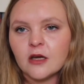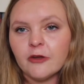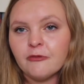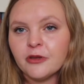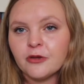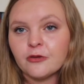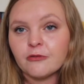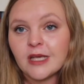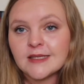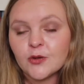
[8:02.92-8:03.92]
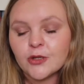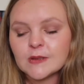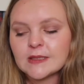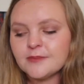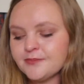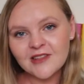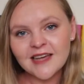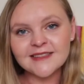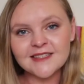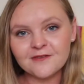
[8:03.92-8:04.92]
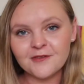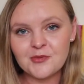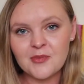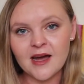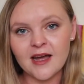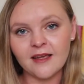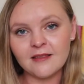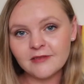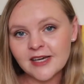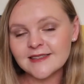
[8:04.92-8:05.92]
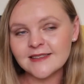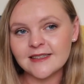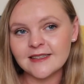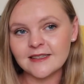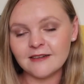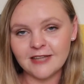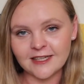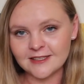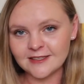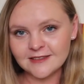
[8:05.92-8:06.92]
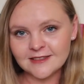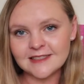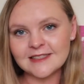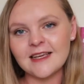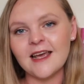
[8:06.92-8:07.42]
a really good resource. That's it for my classic collections.